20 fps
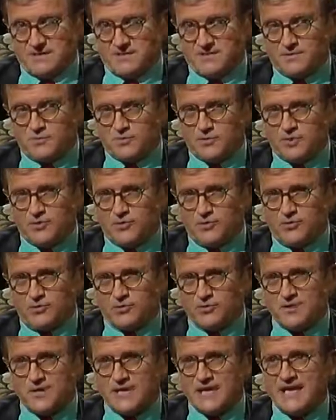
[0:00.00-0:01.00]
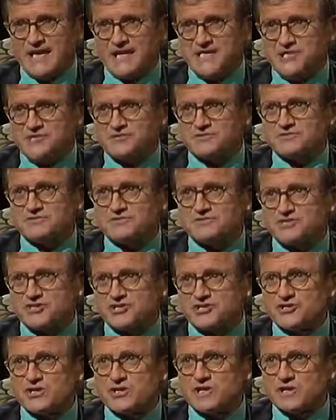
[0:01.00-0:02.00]
that were called Light and
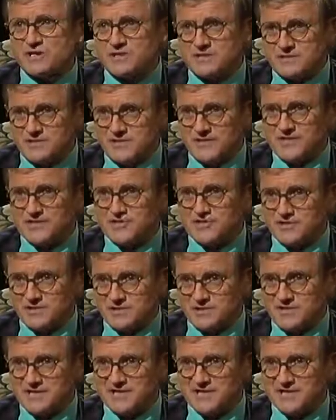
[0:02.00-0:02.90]
Shade, actually.